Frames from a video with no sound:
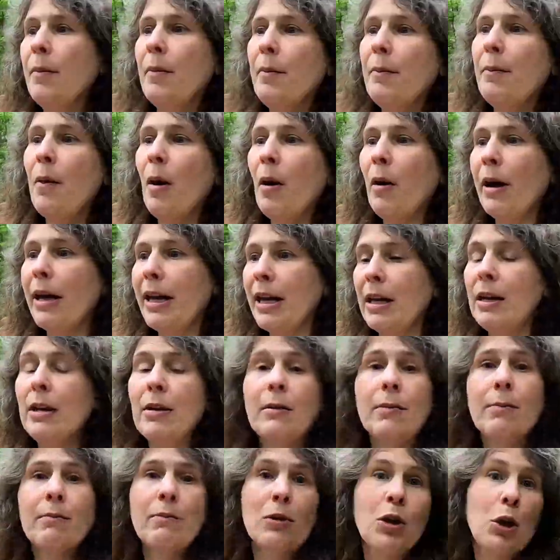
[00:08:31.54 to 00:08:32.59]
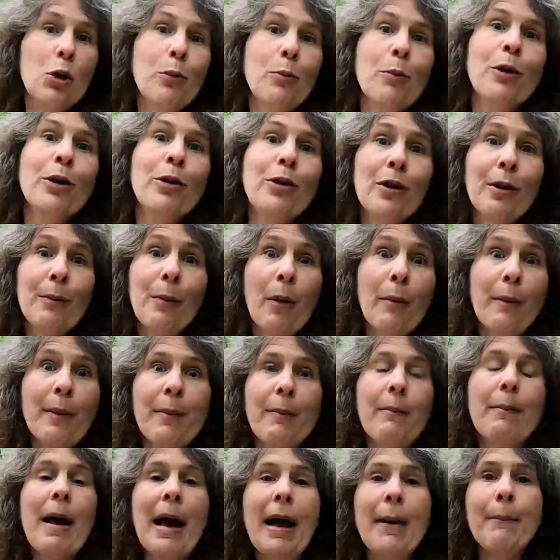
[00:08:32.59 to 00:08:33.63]
by humans, they might be
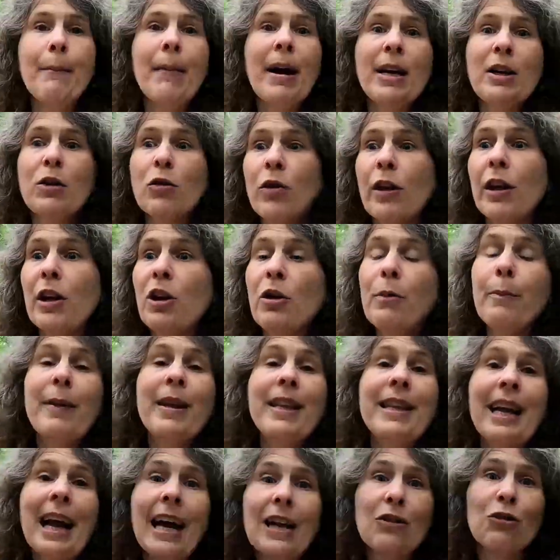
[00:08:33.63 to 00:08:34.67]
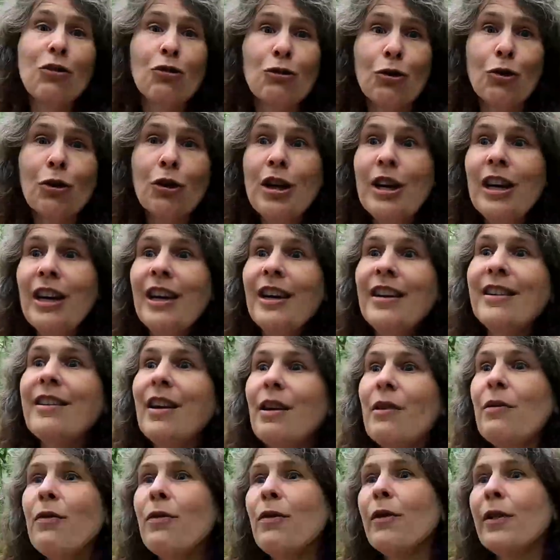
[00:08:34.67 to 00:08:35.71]
man-made, or they could be natural.
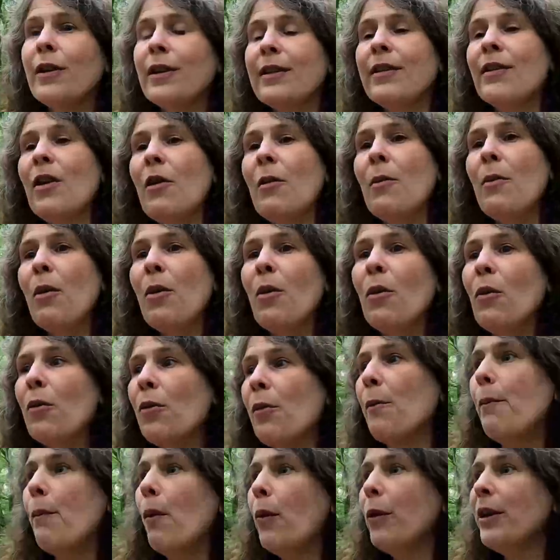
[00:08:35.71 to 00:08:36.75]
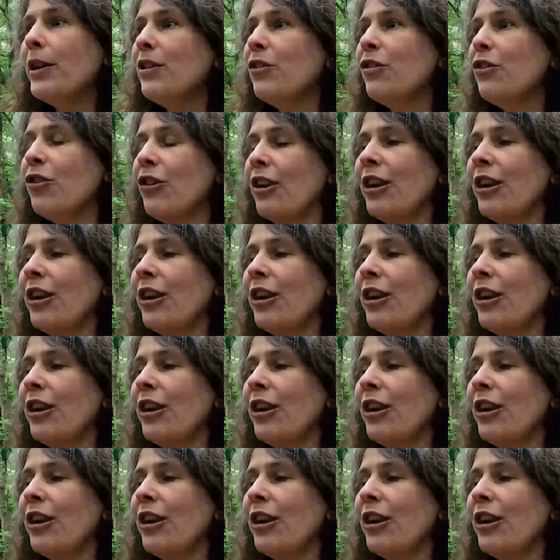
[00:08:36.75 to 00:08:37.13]
So for example, the moisture